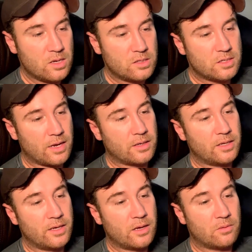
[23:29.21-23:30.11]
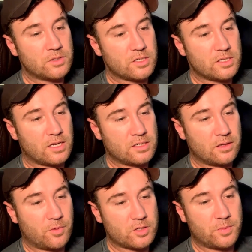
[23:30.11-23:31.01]
Secondly, I was discussing
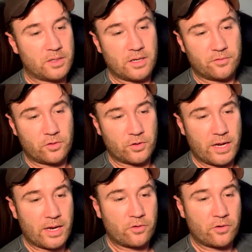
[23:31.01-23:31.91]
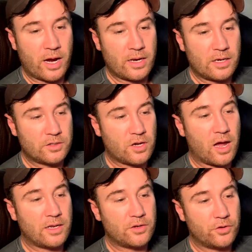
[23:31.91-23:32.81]
the possibility of LordHair creating an
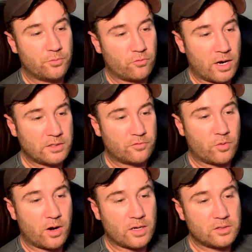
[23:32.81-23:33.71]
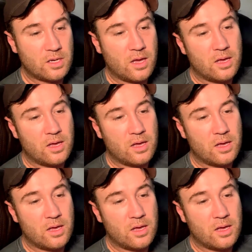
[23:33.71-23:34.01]
entirely new range of products